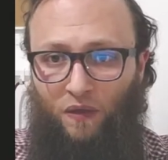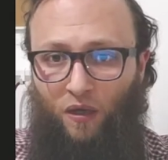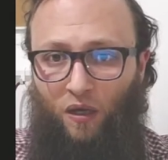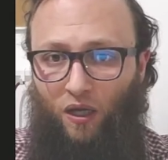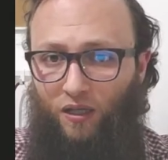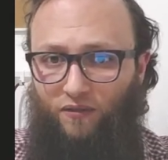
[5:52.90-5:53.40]

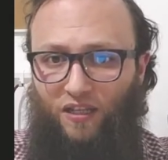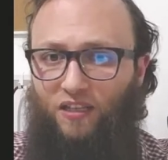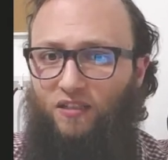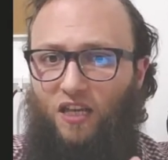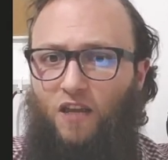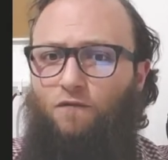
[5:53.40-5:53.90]
it takes
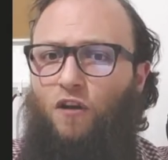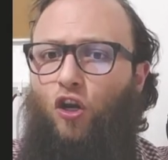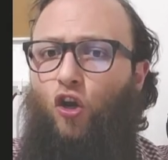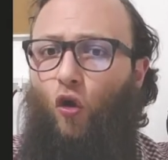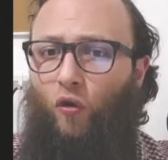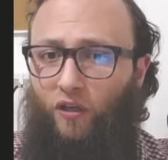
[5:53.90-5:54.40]
even
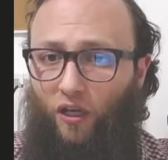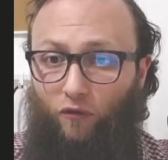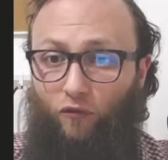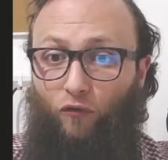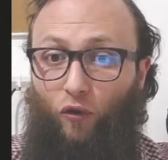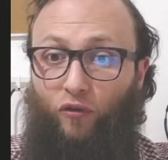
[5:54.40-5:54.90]
longer
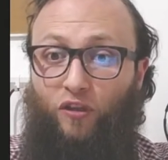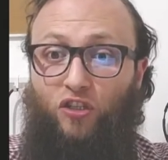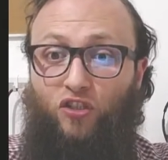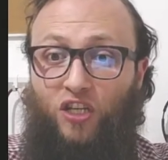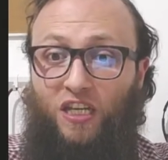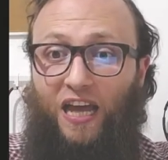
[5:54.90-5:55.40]
for the
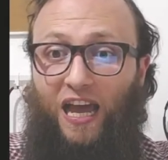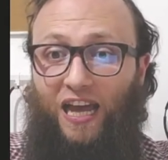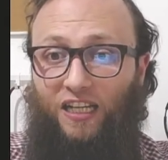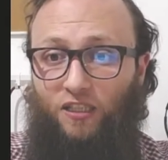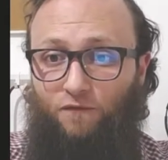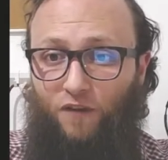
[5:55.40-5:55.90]
gene
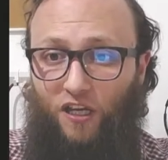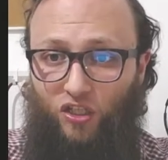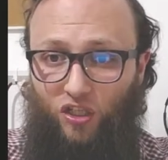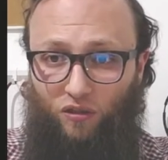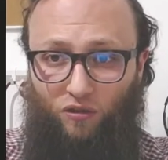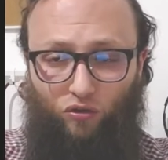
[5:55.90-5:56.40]

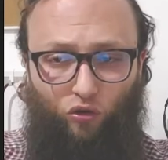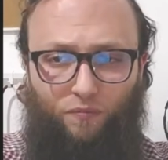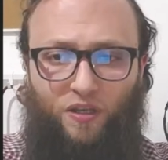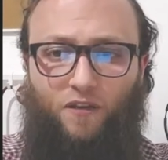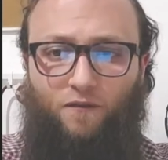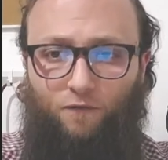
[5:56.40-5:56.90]
activation to
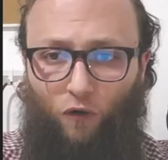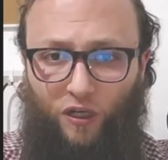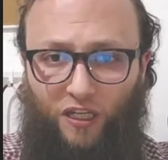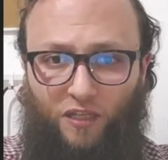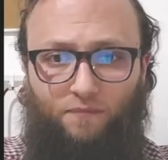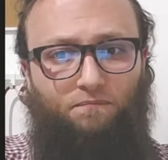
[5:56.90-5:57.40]
be
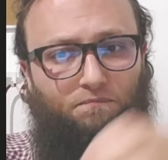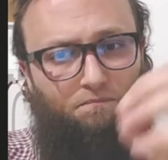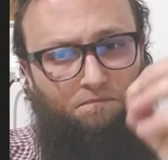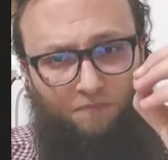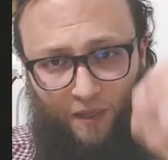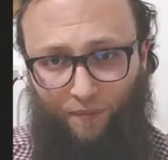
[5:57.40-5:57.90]
fully
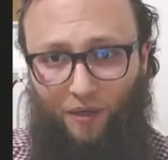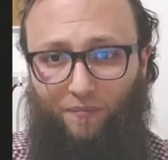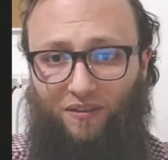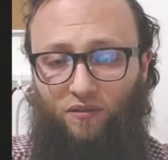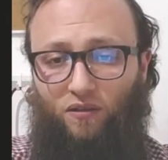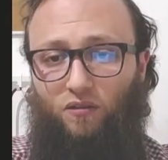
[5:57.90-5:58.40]

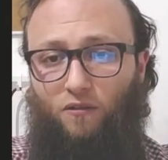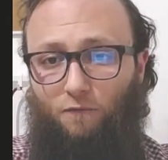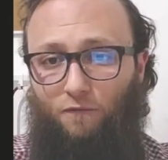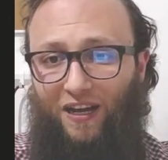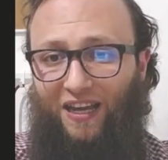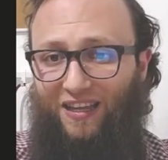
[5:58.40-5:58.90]
implemented
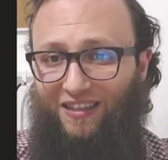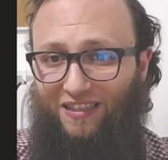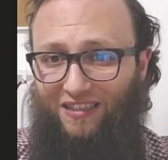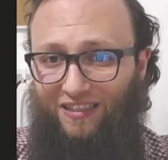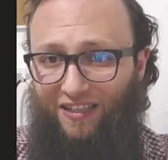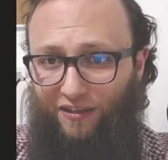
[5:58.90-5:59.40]
via the
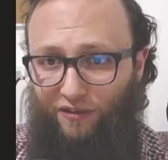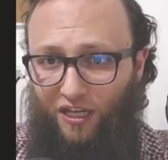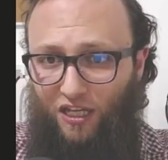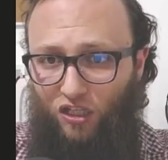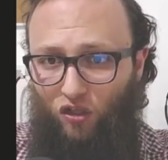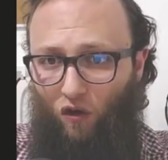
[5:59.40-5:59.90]

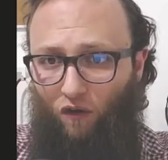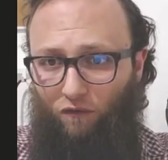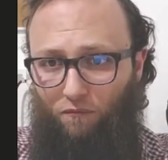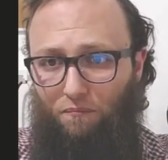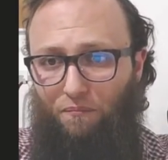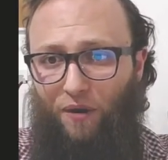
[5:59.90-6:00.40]
series of
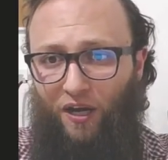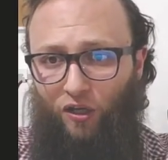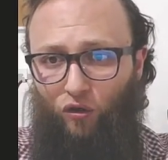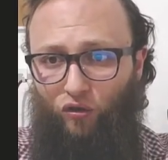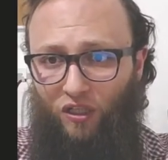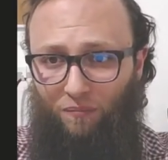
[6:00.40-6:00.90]

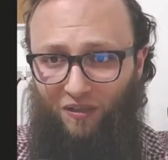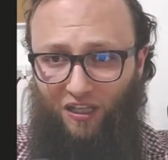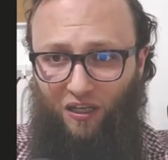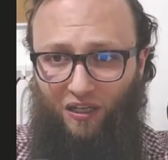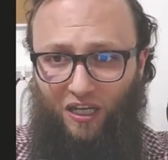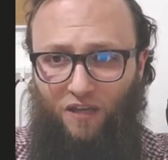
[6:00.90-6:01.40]

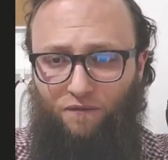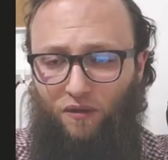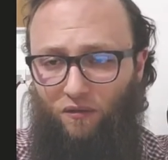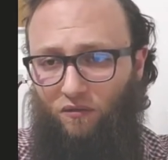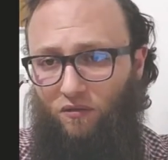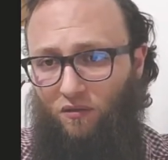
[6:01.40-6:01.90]
biochemical
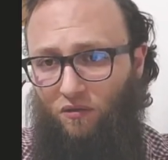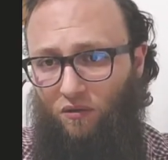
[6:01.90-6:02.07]
events